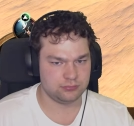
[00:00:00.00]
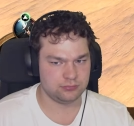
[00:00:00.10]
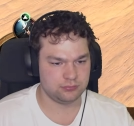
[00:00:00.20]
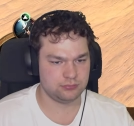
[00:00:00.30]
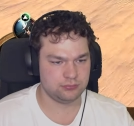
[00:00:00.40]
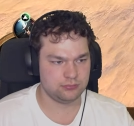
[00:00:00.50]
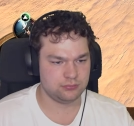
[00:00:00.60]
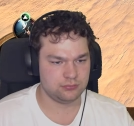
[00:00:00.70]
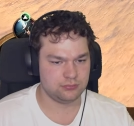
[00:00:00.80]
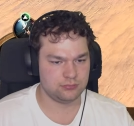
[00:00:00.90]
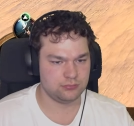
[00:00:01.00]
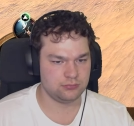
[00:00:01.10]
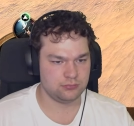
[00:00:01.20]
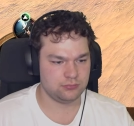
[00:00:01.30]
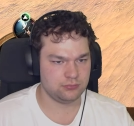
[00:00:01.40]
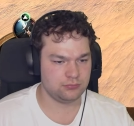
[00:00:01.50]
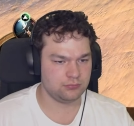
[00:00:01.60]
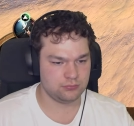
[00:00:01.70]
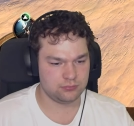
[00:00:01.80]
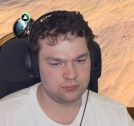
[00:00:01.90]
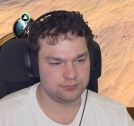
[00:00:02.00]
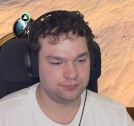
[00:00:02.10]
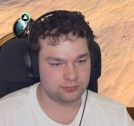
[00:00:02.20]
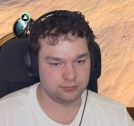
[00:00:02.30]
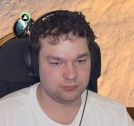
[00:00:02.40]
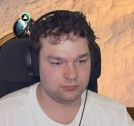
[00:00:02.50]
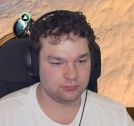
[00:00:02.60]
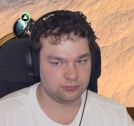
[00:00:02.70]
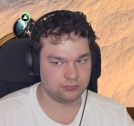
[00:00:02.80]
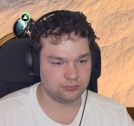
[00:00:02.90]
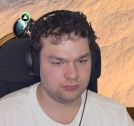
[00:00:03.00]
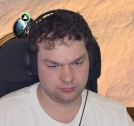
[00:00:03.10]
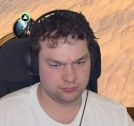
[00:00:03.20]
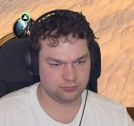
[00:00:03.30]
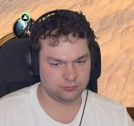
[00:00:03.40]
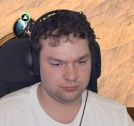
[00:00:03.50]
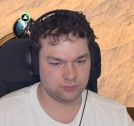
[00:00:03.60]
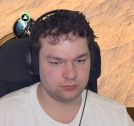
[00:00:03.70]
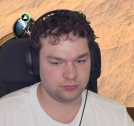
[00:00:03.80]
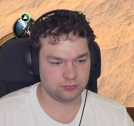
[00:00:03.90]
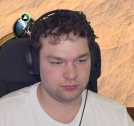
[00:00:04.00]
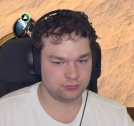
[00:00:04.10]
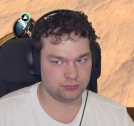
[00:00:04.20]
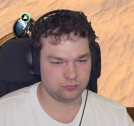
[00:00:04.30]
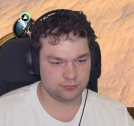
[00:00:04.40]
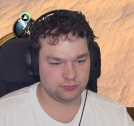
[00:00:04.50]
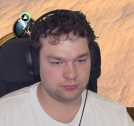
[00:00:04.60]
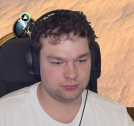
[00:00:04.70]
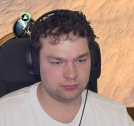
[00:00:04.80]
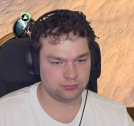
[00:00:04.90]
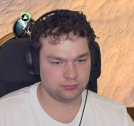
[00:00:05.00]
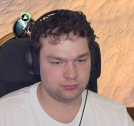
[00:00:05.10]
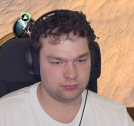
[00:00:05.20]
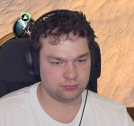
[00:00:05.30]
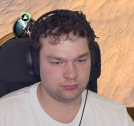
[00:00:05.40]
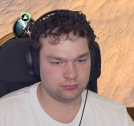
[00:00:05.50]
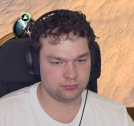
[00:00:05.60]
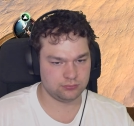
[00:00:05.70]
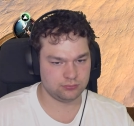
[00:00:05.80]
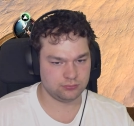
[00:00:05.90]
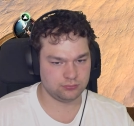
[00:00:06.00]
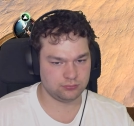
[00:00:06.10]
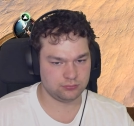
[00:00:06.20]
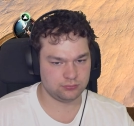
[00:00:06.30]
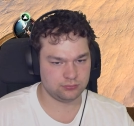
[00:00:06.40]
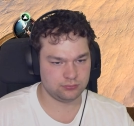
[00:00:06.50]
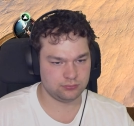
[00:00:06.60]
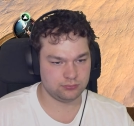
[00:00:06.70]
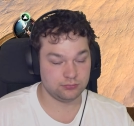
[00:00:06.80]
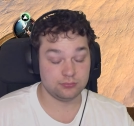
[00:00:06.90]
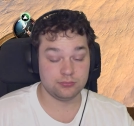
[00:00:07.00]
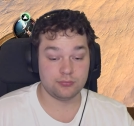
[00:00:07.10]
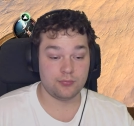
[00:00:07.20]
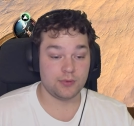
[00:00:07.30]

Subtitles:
Nothing is said.